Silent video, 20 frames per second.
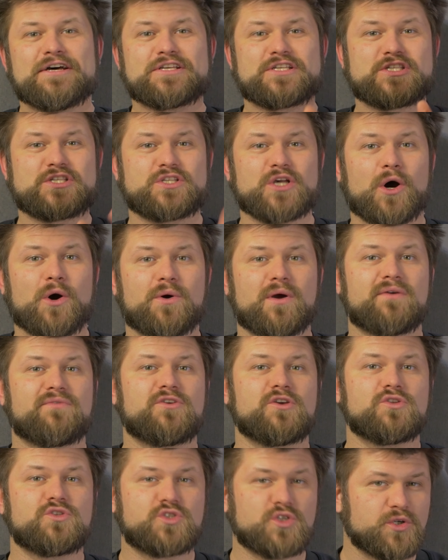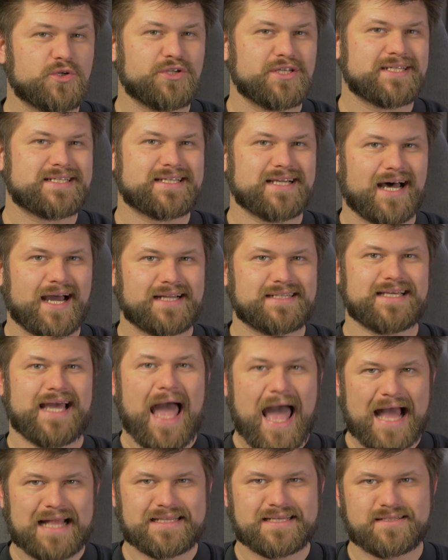So if you do decide
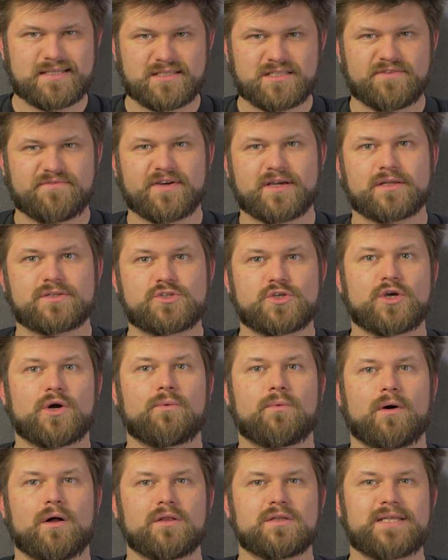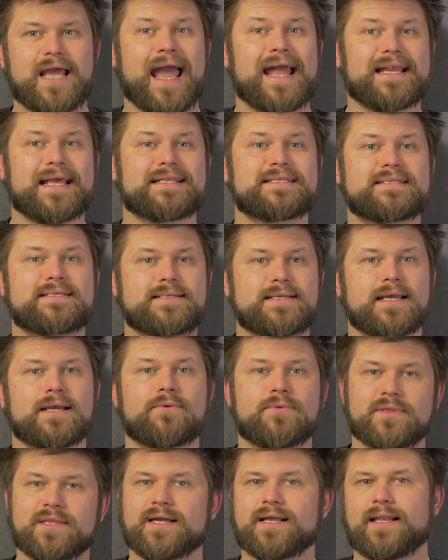to add the certificate to your wallet and in sync
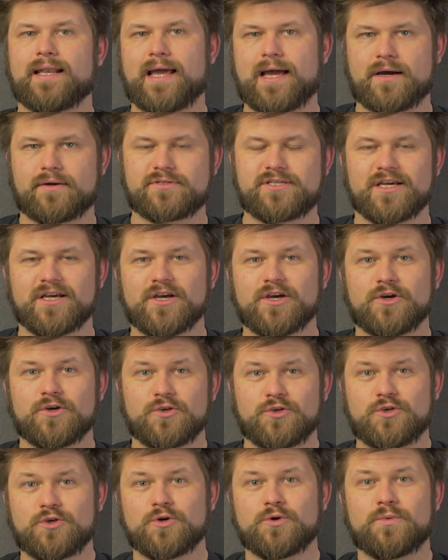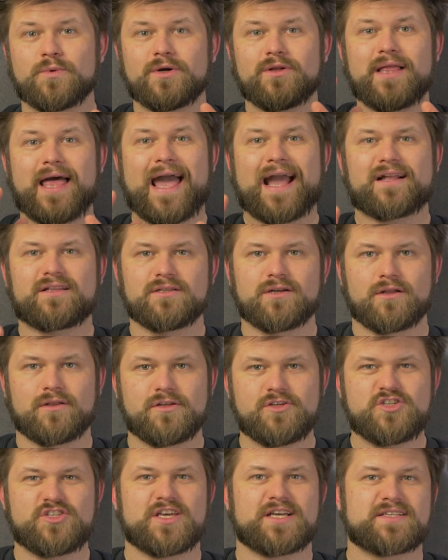with the cloud, you will
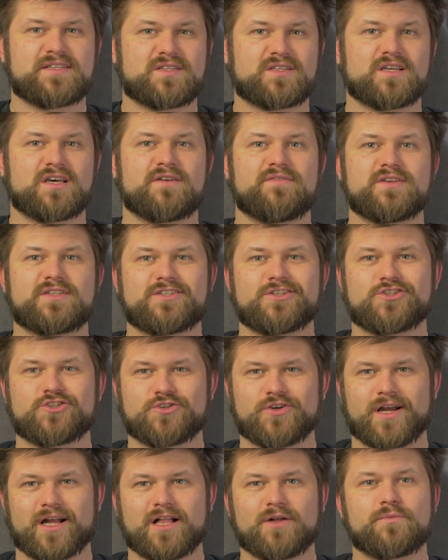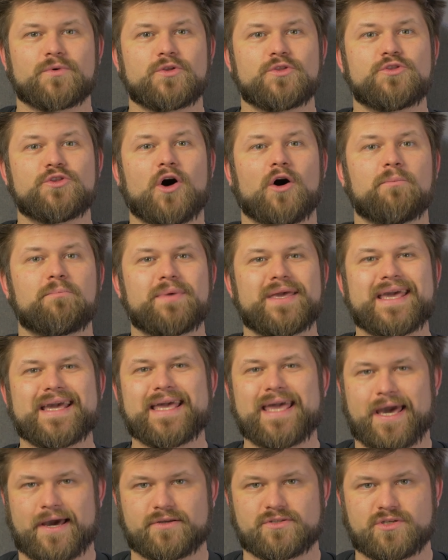acknowledge that Service Australia will not be
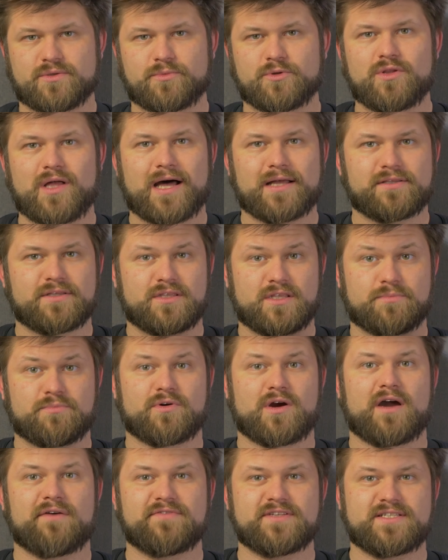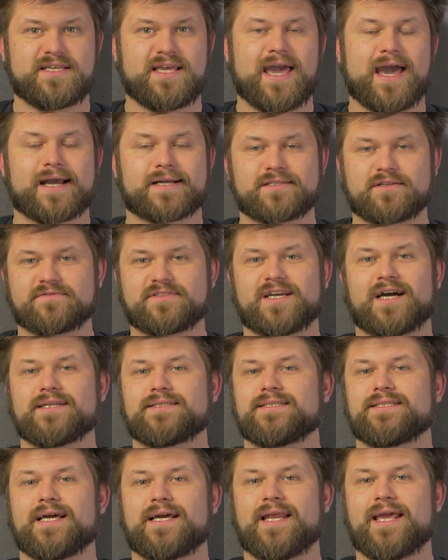accountable under the Privacy Act of
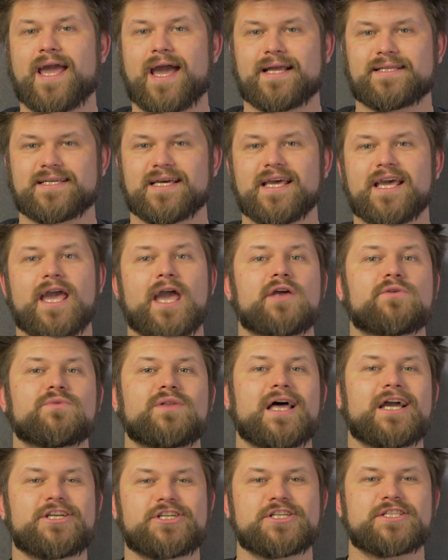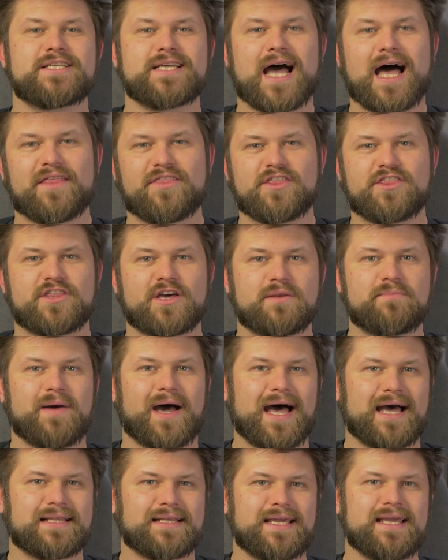1988 in relation to other third
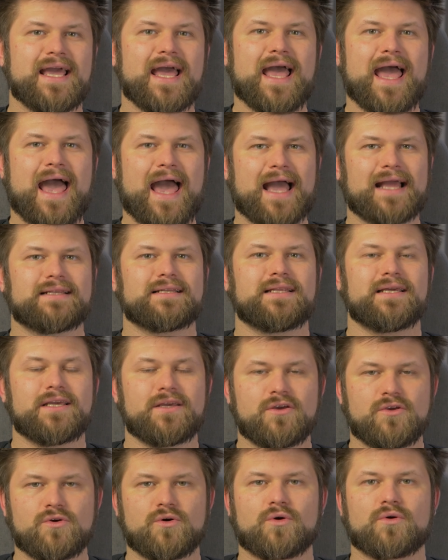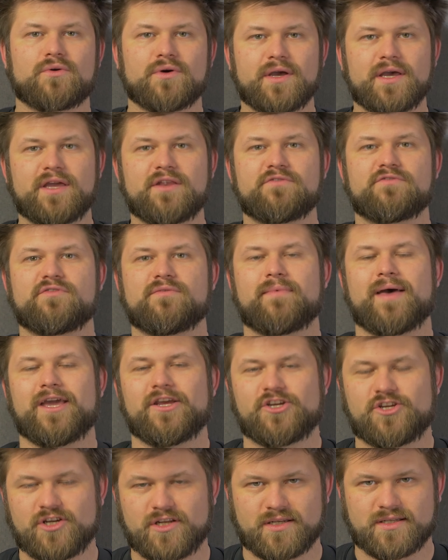party handling your
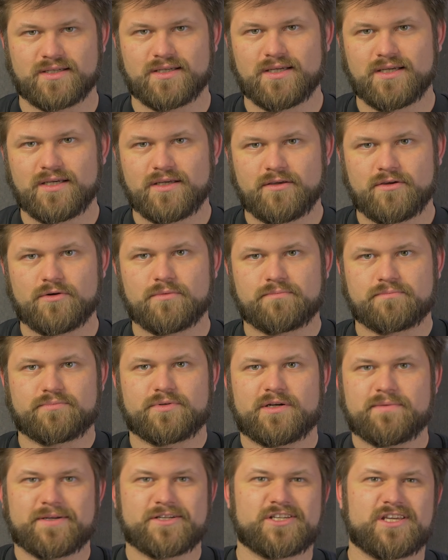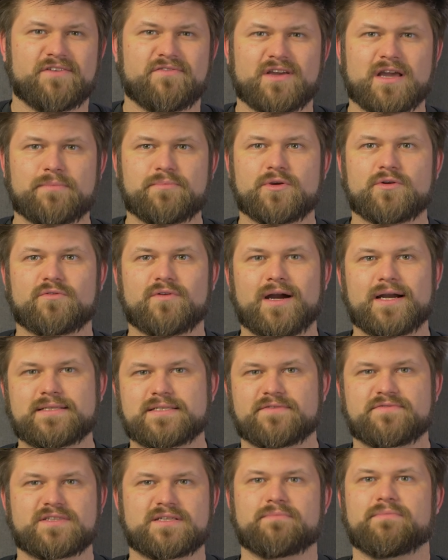information. You're pretty much giving up your rights
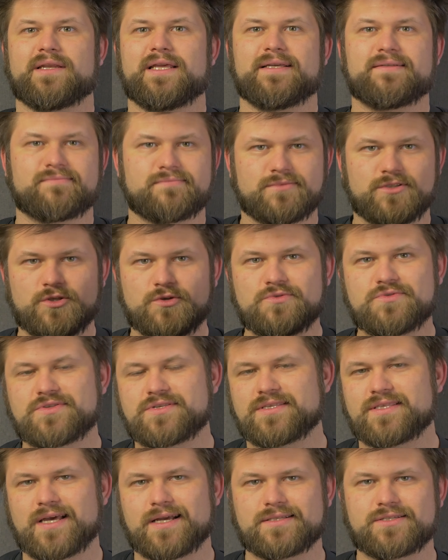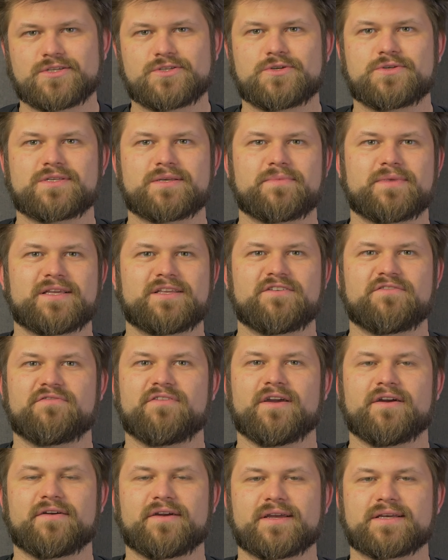if somebody uses that to do something
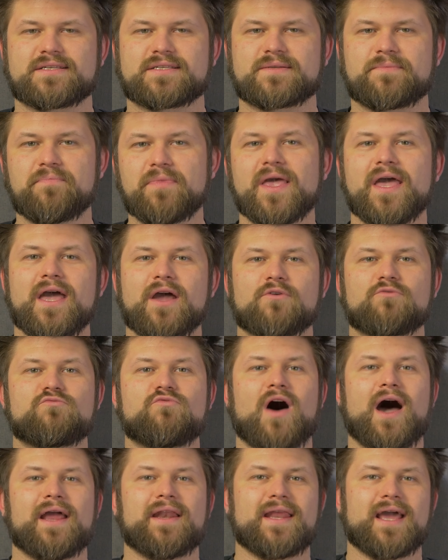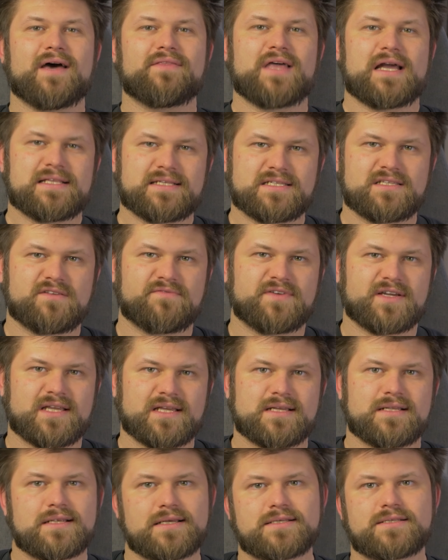nefarious. Right now, that
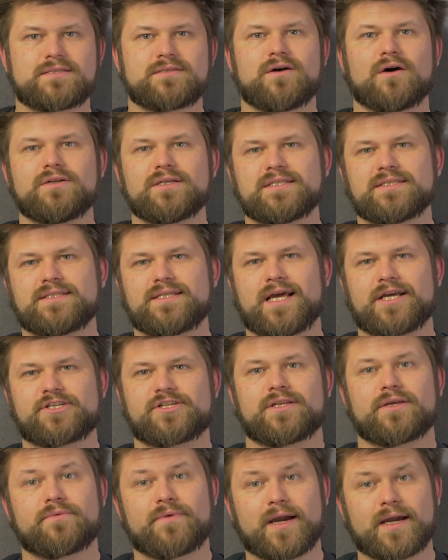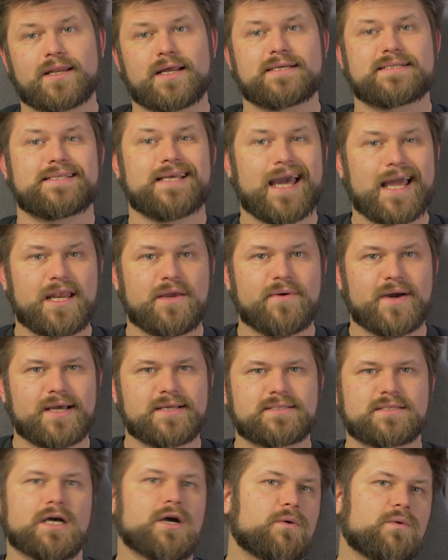certificate is not internationally recognized anyway,
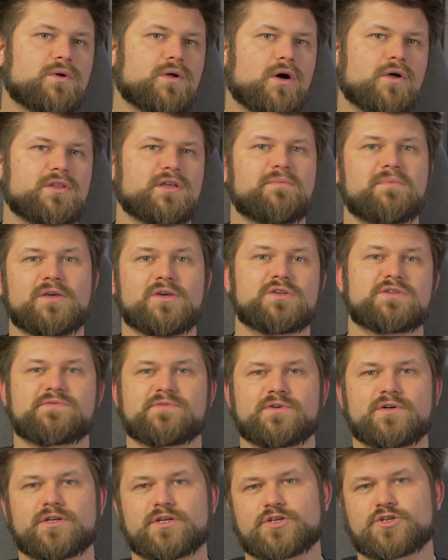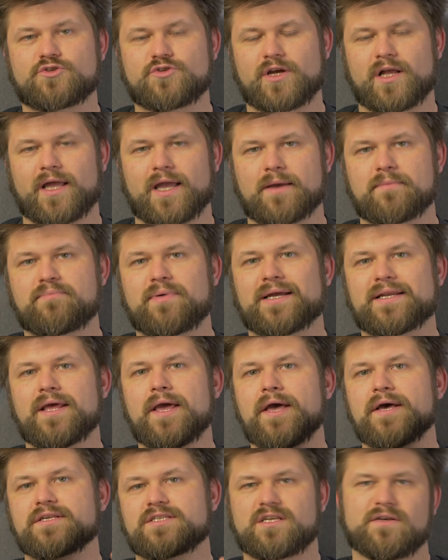so it will only be useful in Australia. But
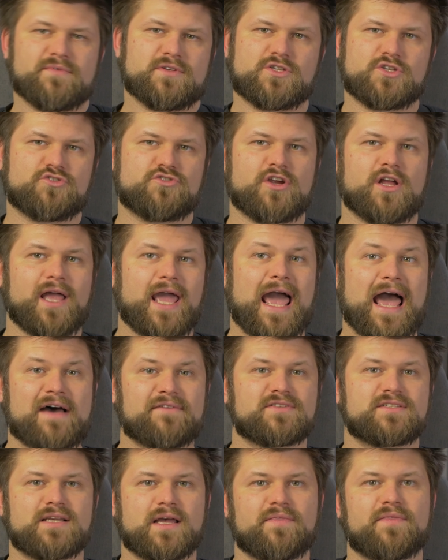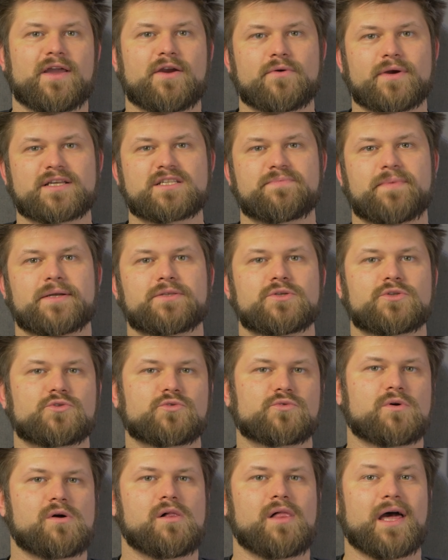Service Australia have said they are expected to
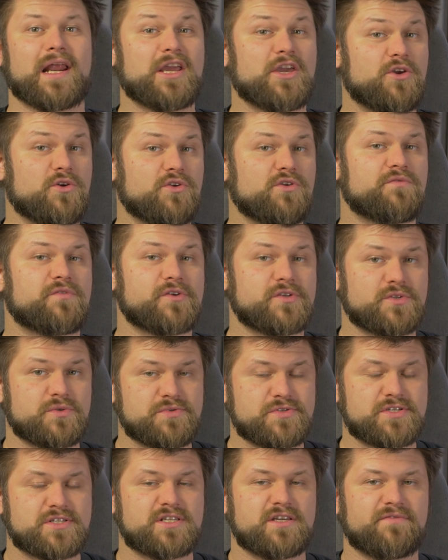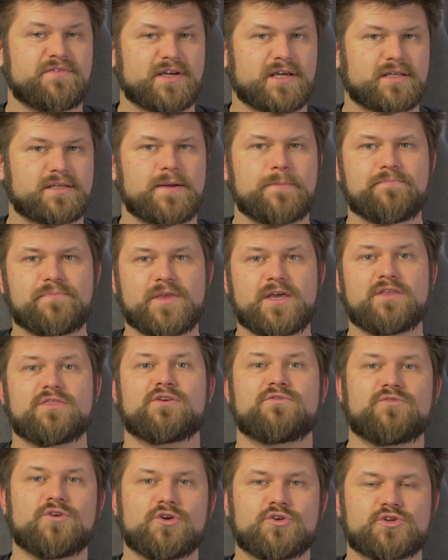roll out a universal certificate in the
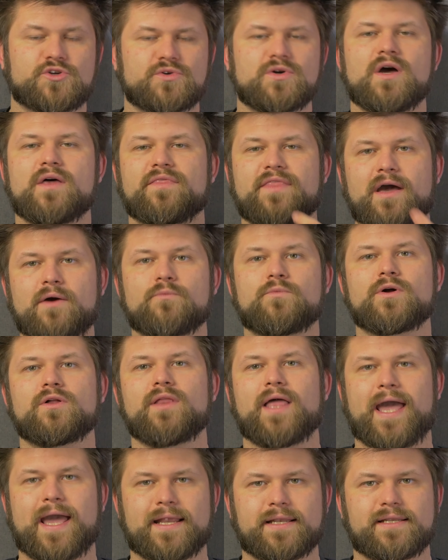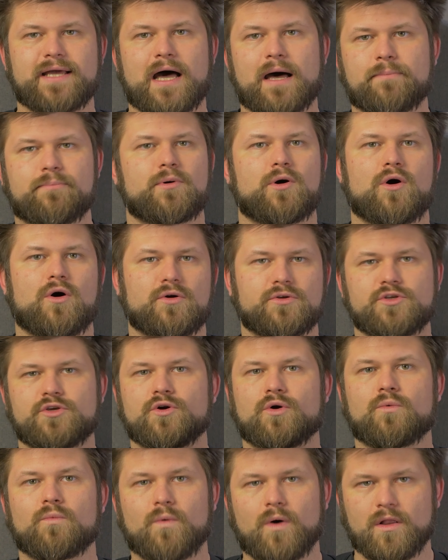future that will end up on
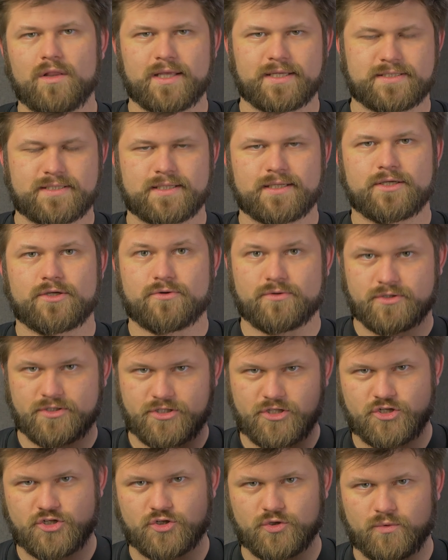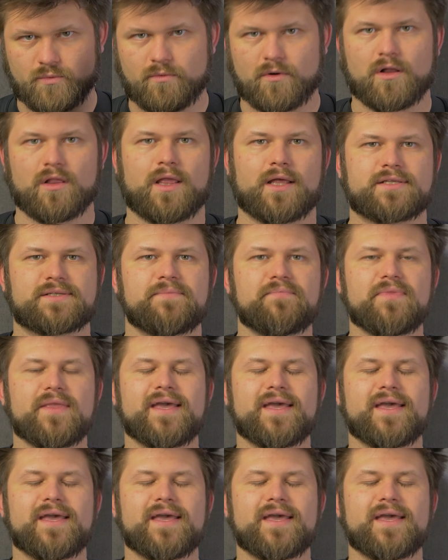your wallet, your digital wallet.